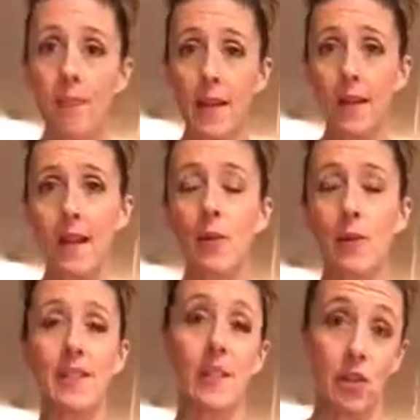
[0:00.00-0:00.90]
And it
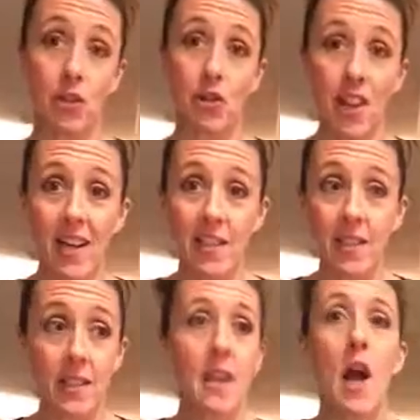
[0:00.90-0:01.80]
increases your
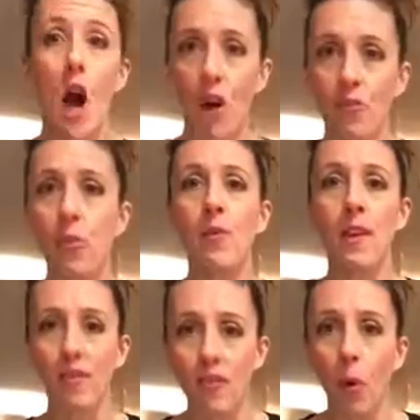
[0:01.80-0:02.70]
chances of
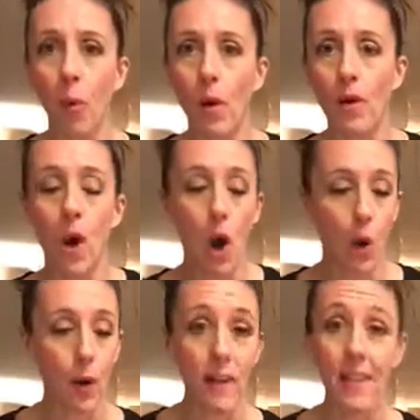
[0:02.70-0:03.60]
moving forward,
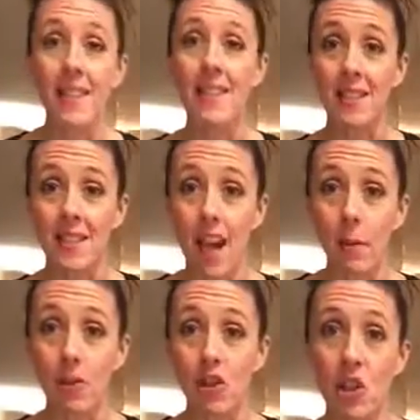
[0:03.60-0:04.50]
or at least
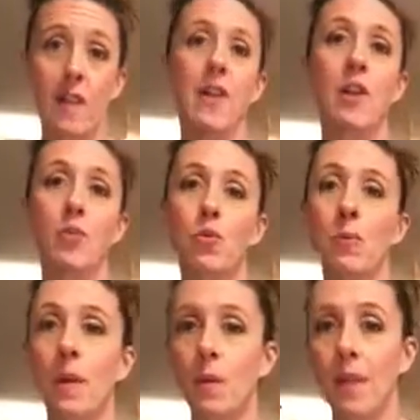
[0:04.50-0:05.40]
establishing and then
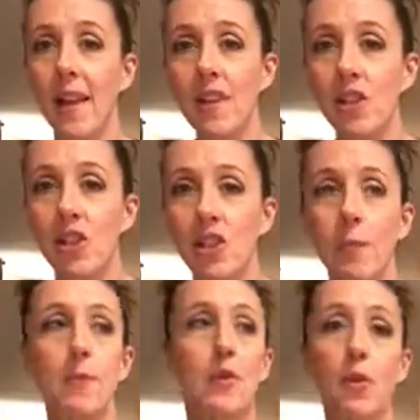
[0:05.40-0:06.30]
grooming
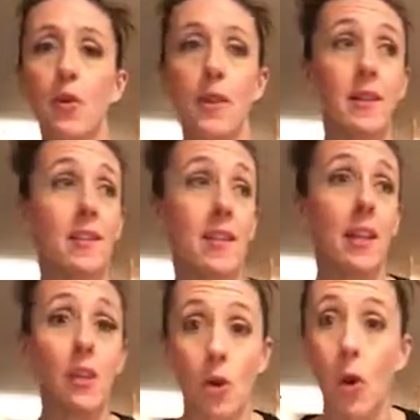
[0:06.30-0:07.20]
relationships so you can
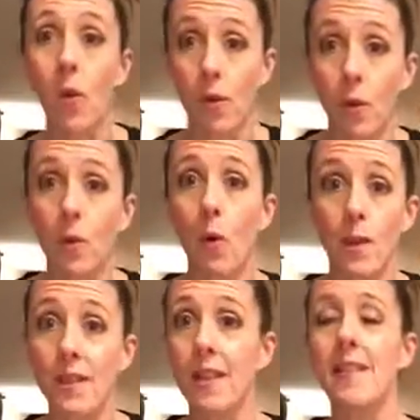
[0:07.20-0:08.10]
see, where the
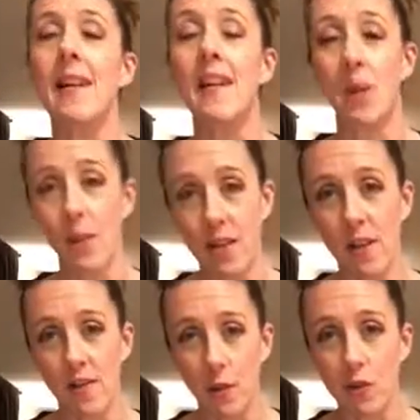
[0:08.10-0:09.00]
road is going to take you into
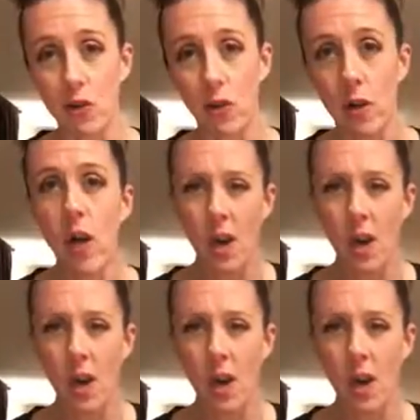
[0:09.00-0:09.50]
the future.